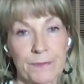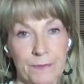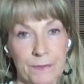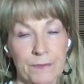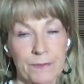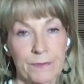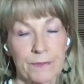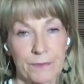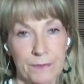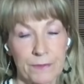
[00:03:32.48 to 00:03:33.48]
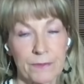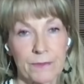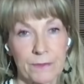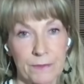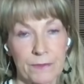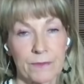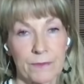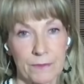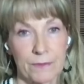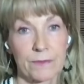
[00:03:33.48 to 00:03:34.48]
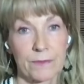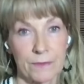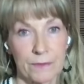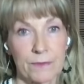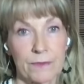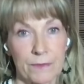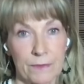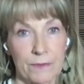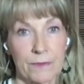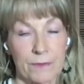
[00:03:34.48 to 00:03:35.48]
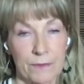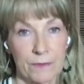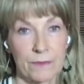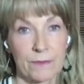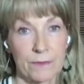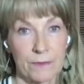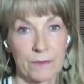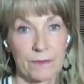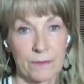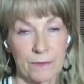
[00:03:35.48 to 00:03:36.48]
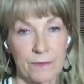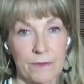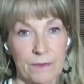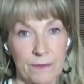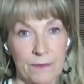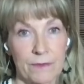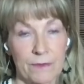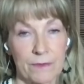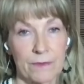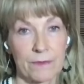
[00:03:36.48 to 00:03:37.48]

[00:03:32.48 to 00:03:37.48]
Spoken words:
No words are spoken by the person on screen.